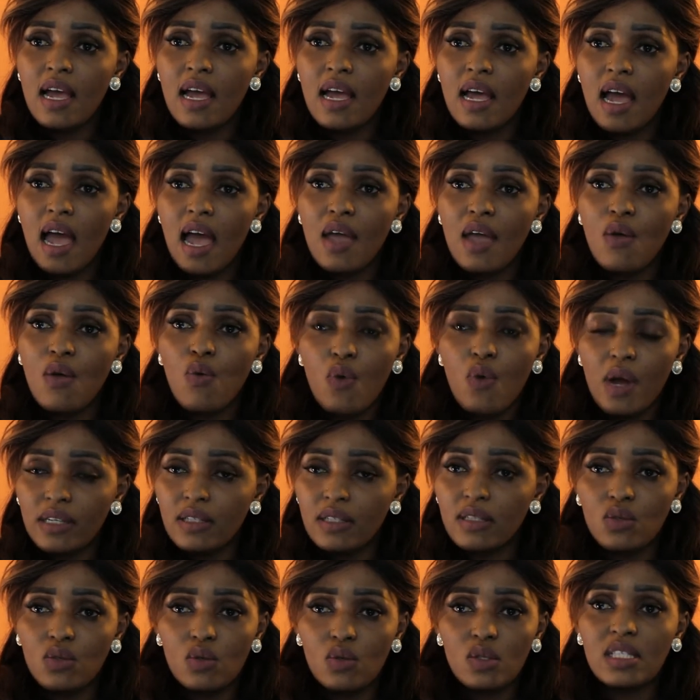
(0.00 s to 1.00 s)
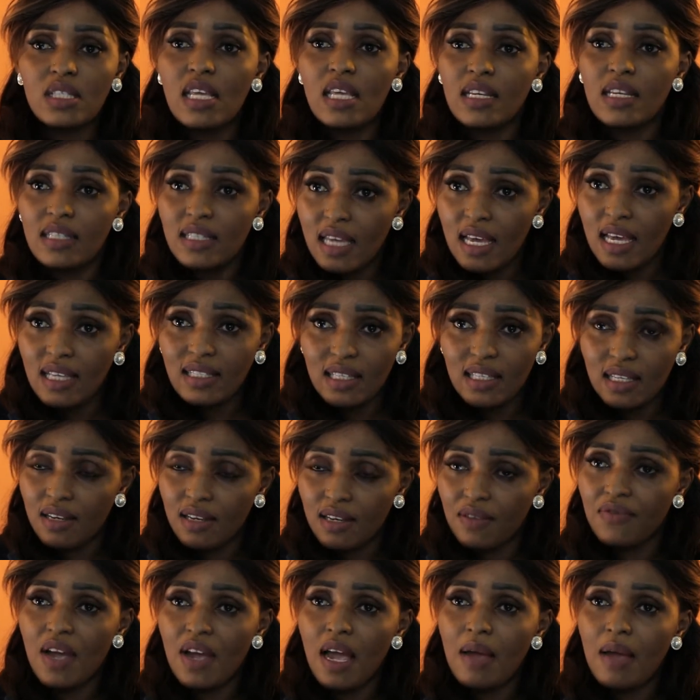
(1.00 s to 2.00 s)
I want to say yes in the
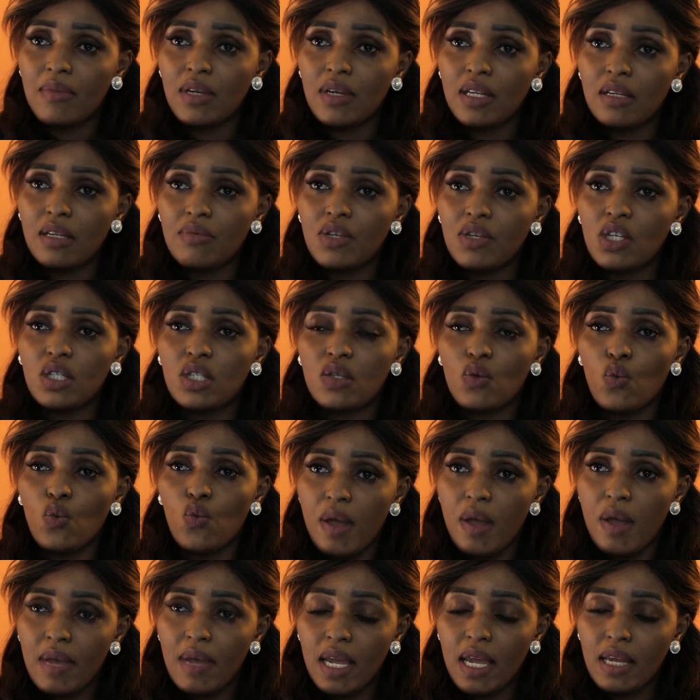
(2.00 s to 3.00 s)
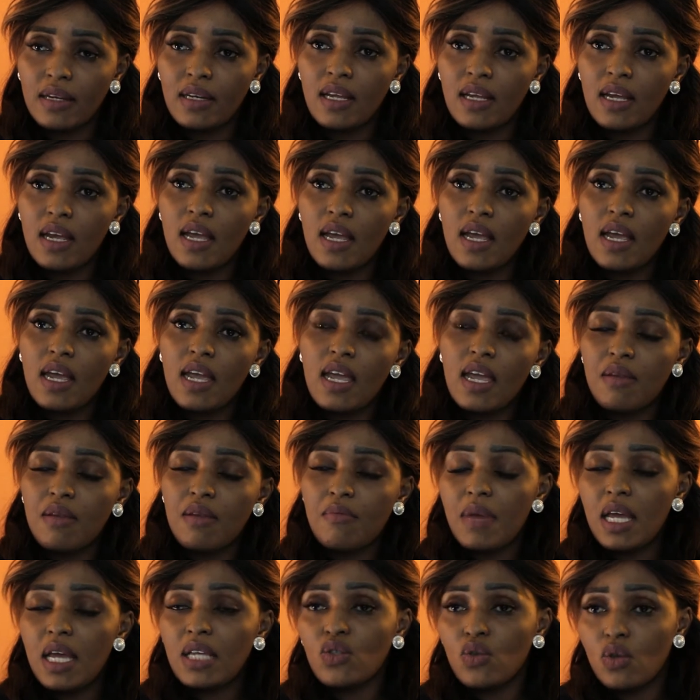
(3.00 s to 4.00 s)
family, because women in
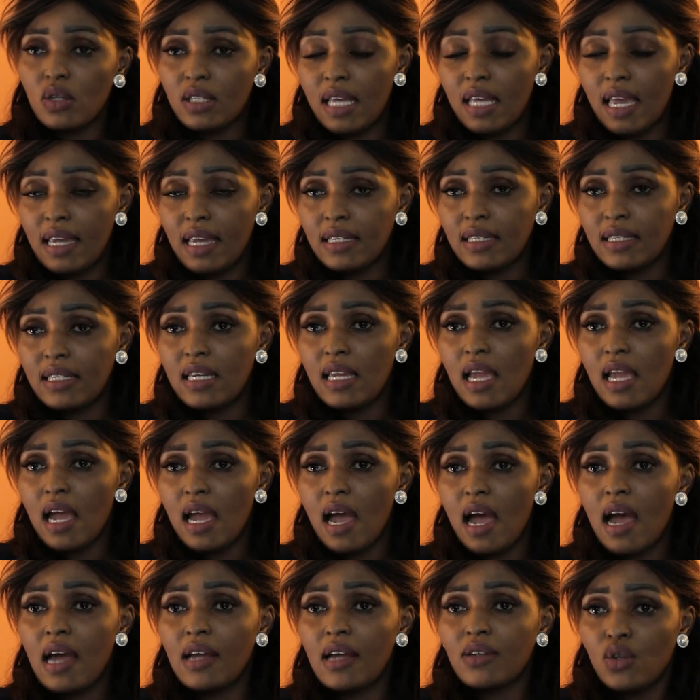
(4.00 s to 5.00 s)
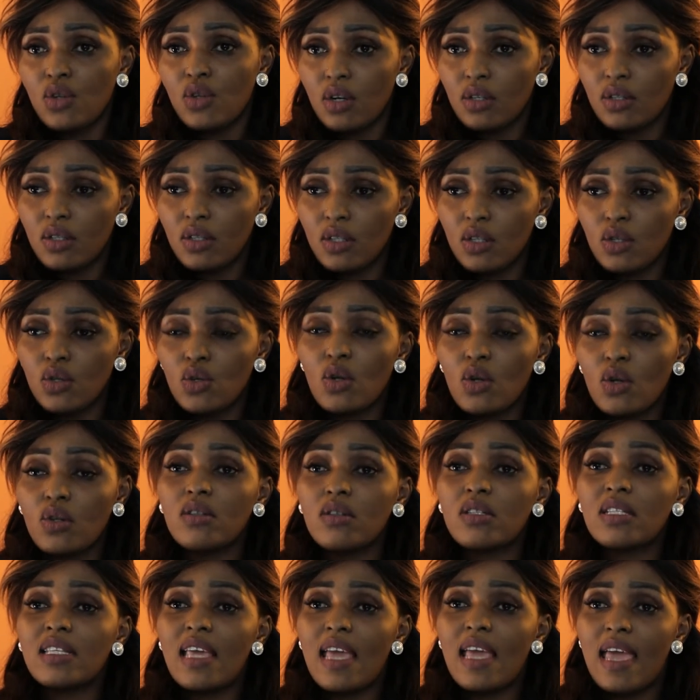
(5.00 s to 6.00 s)
my society are taught not to
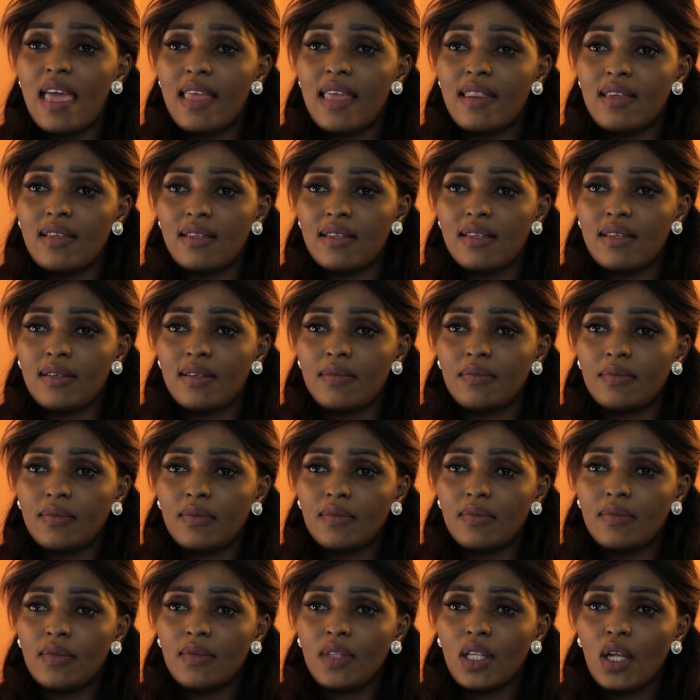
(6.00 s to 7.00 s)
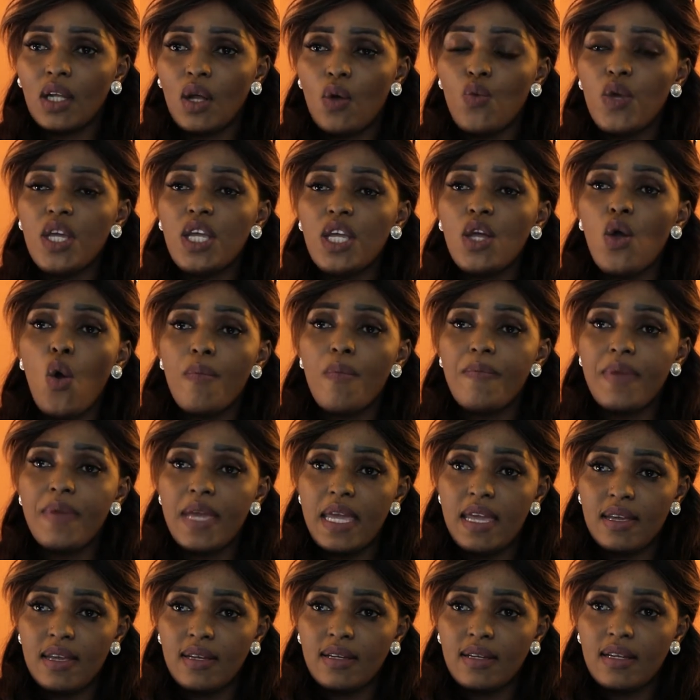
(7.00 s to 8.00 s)
say anything. We
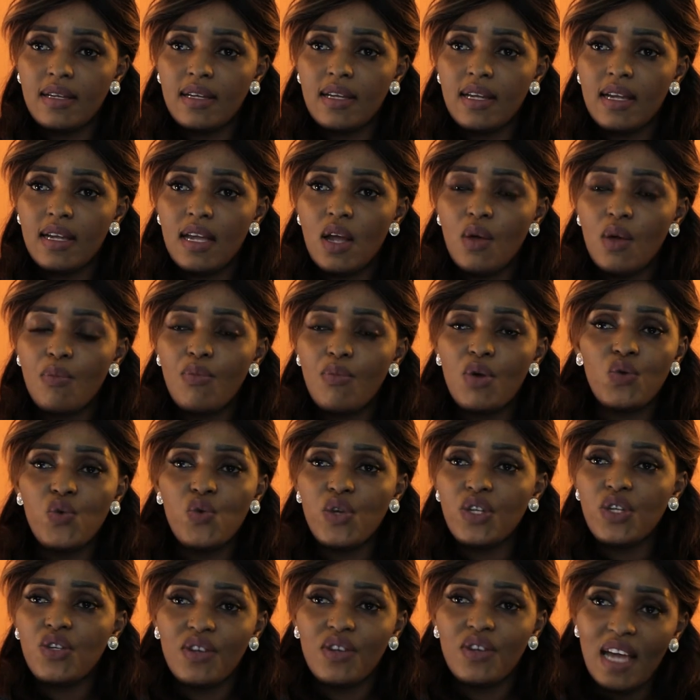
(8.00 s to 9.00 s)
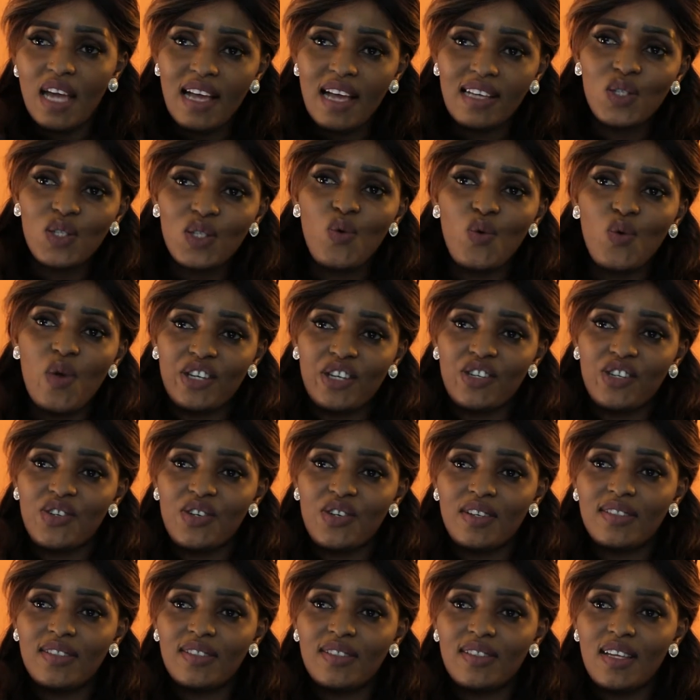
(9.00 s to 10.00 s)
obey, but we don't ask
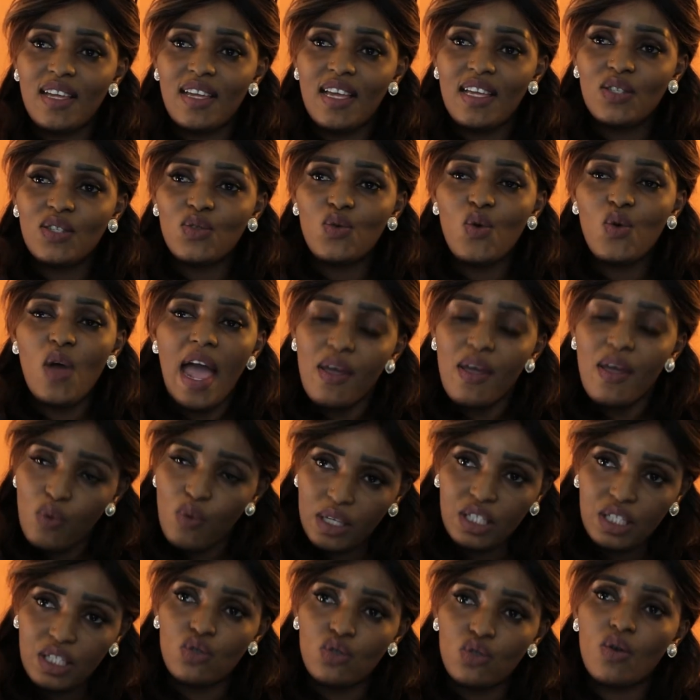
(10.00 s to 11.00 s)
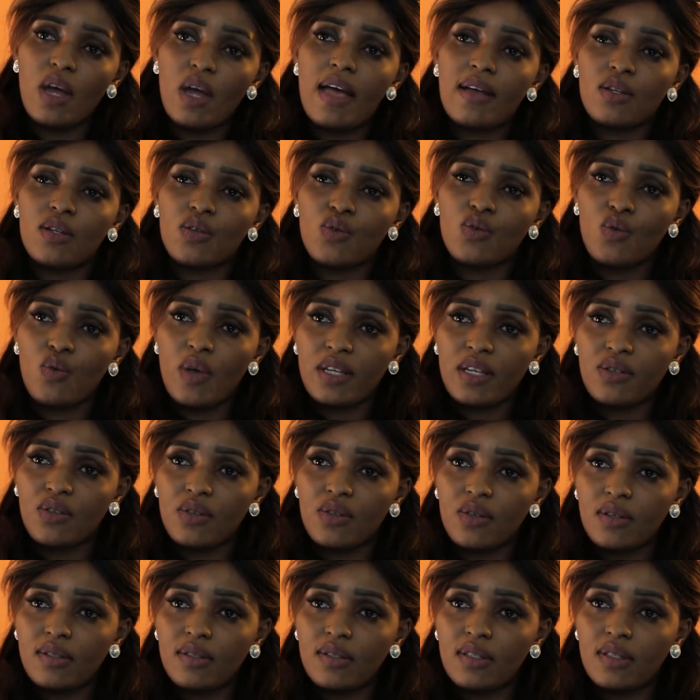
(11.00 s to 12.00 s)
questions. So I wanted to ask
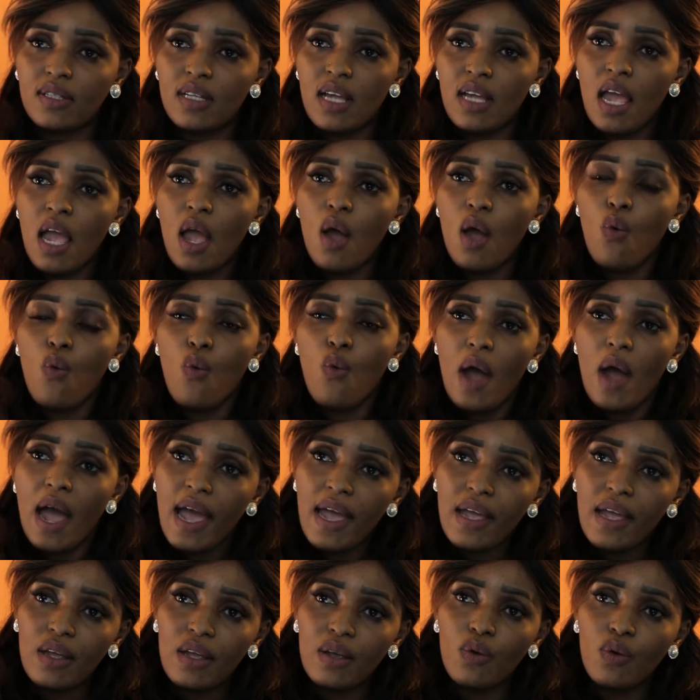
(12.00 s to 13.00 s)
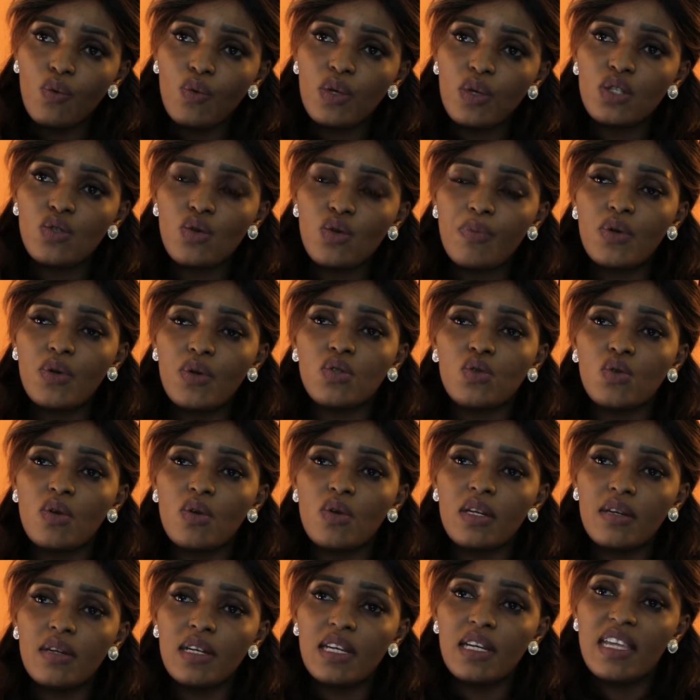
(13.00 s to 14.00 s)
questions. Why are we supposed
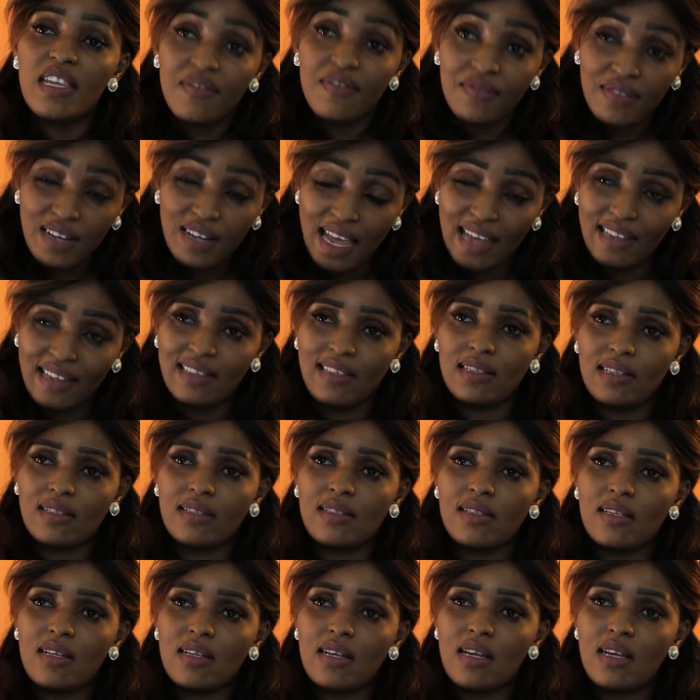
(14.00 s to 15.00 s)
to live like that?